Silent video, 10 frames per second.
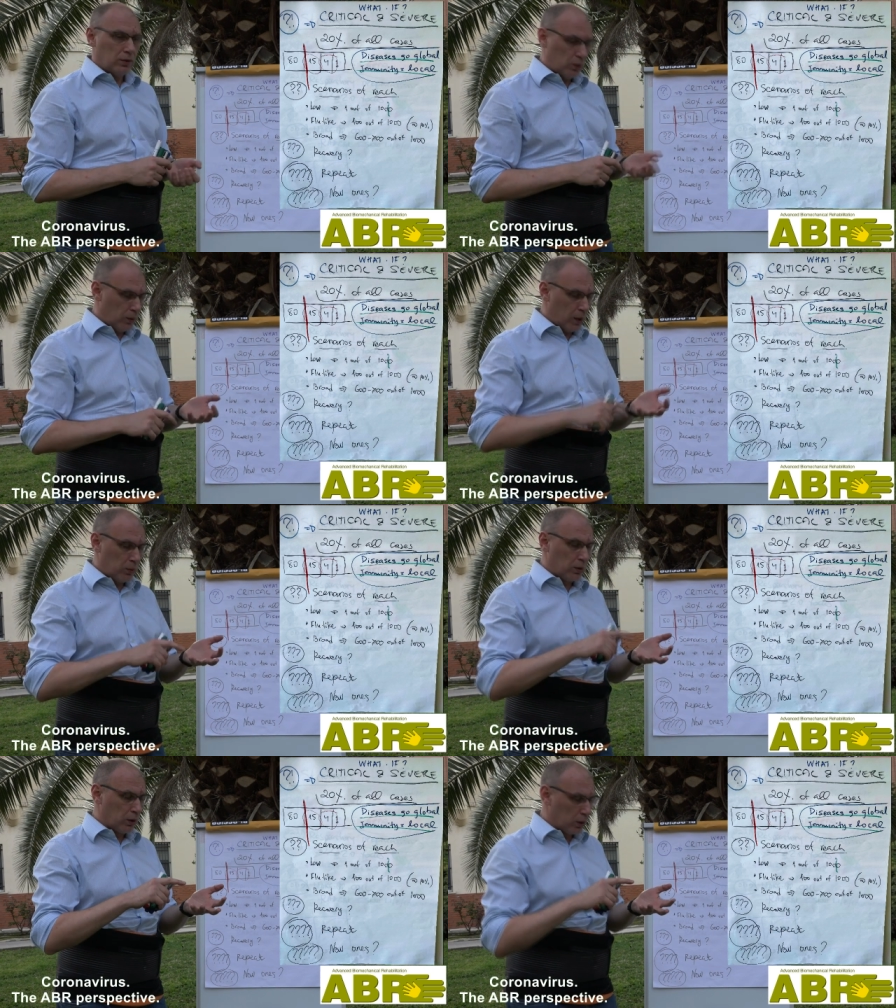So that
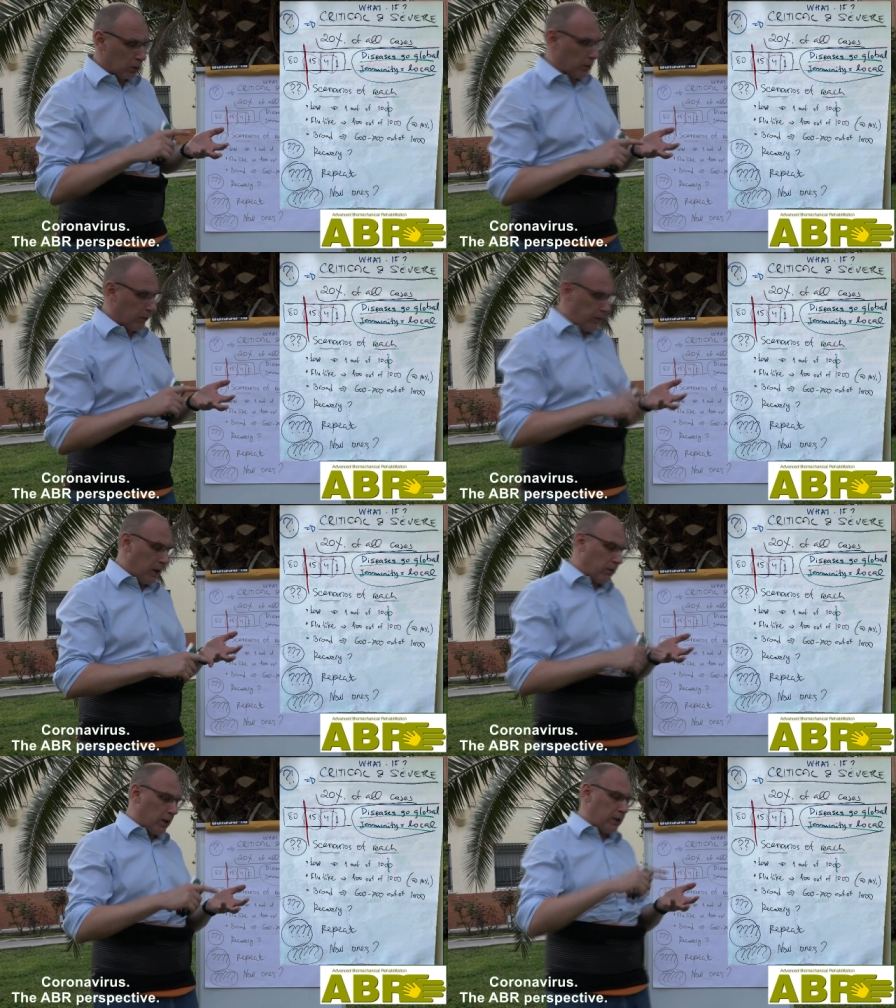would include the
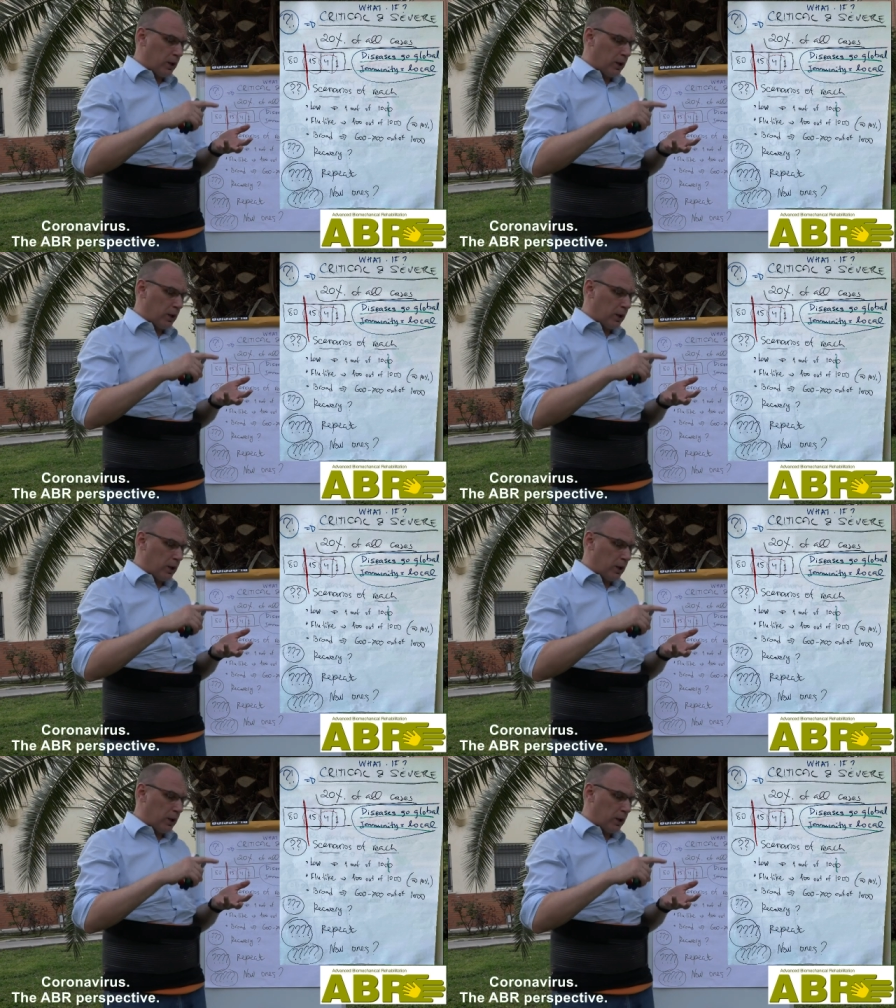fever,